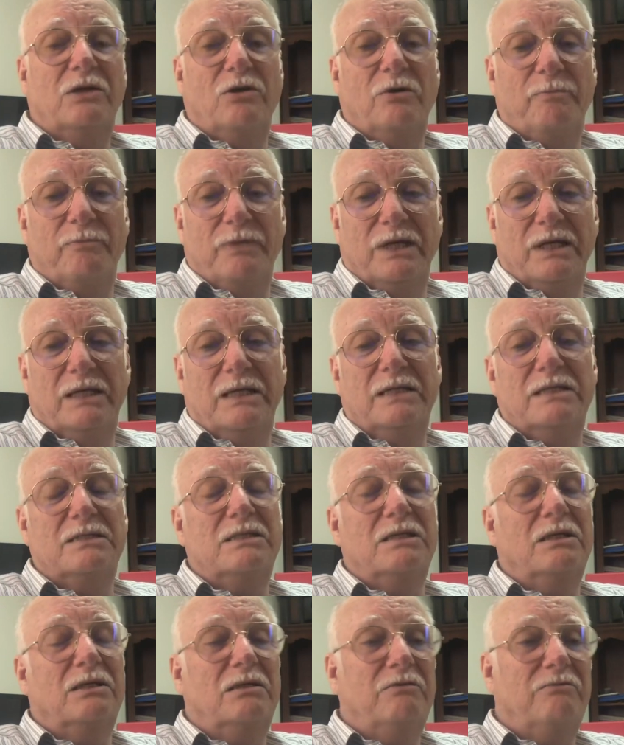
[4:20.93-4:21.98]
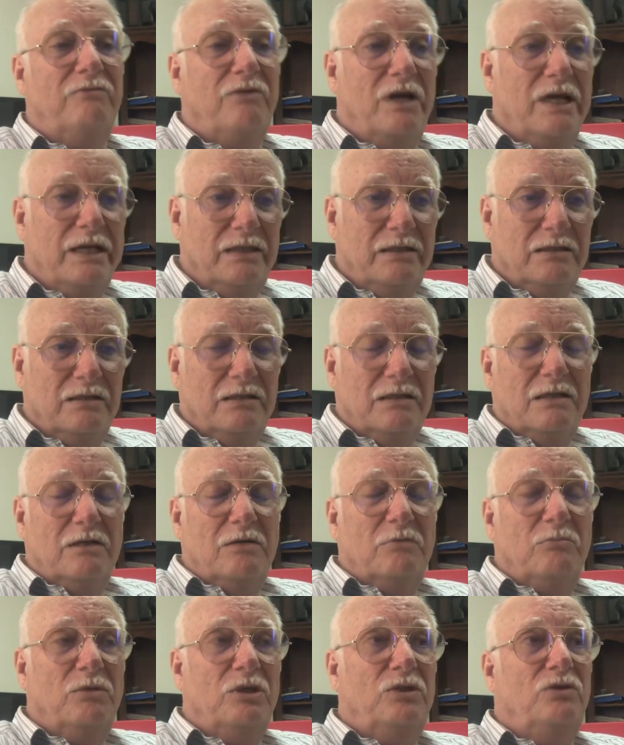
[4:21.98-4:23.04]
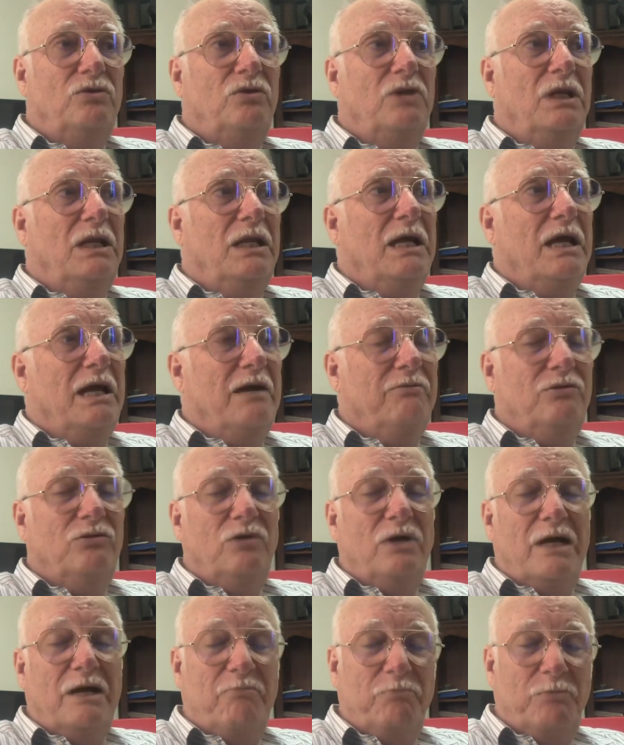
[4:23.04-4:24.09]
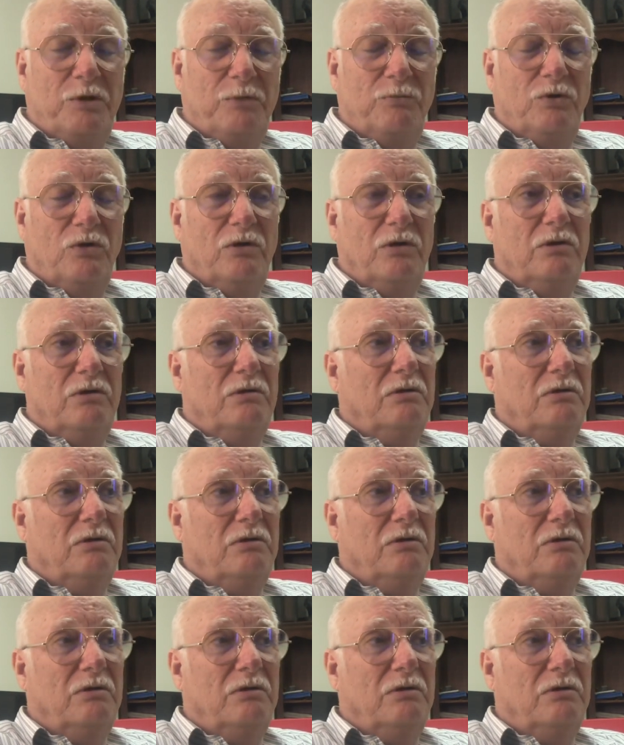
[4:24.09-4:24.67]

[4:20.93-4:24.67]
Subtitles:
company is certified, but you really have to have people